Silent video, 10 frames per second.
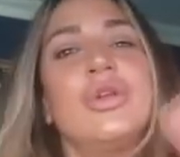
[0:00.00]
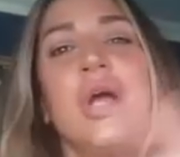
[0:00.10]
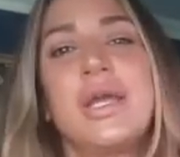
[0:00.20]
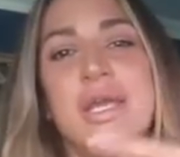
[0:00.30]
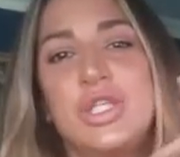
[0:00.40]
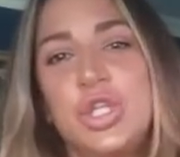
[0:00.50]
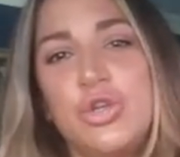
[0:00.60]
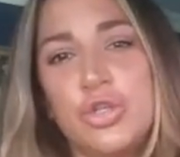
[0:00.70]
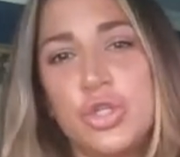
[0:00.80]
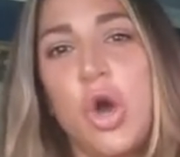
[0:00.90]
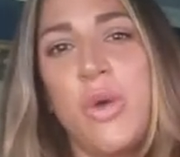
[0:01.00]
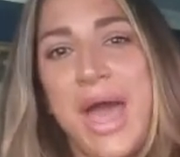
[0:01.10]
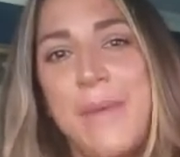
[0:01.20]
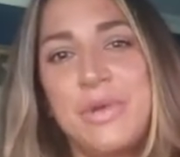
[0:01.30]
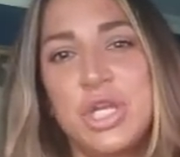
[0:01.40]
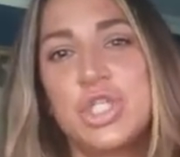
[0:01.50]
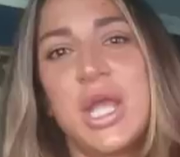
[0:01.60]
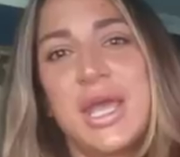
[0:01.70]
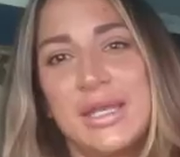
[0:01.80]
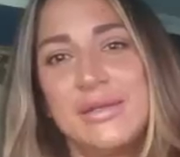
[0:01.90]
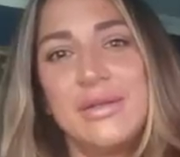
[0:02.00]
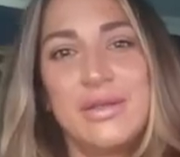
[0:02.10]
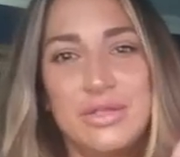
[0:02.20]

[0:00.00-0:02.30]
lucky. You saw what happened to Jan.